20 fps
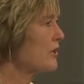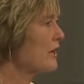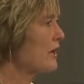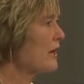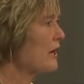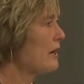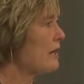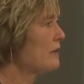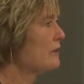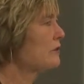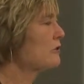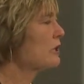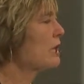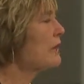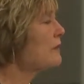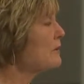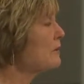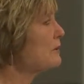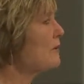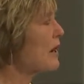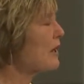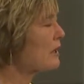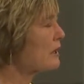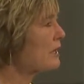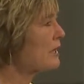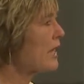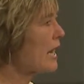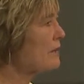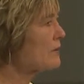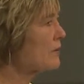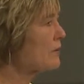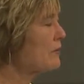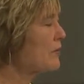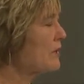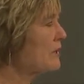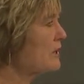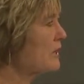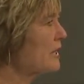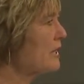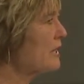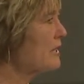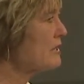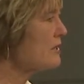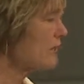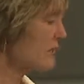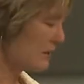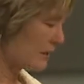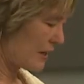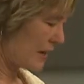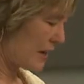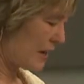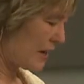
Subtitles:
modeling capabilities